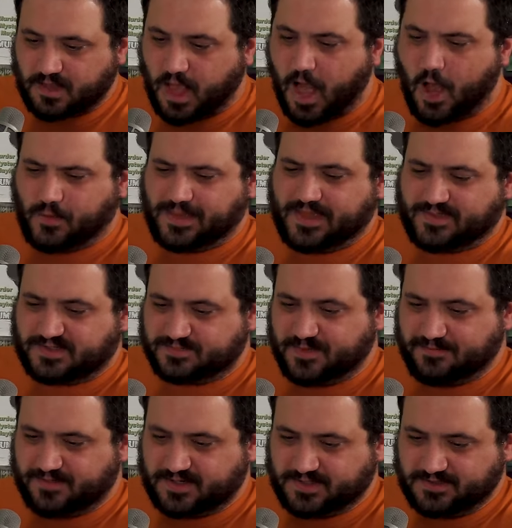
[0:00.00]
Oh yeah, that's
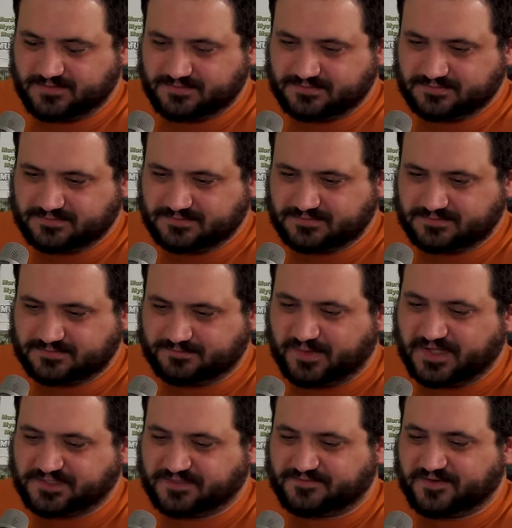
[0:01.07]
made money.
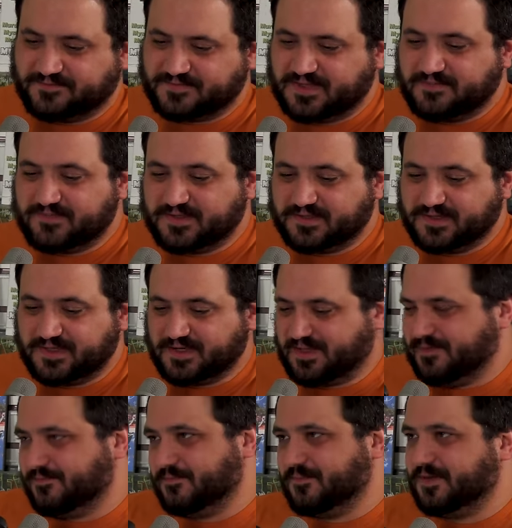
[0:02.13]
Budget $15 million,
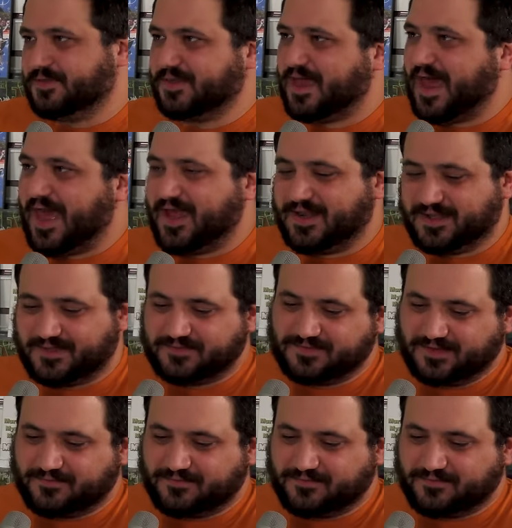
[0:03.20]
even with added.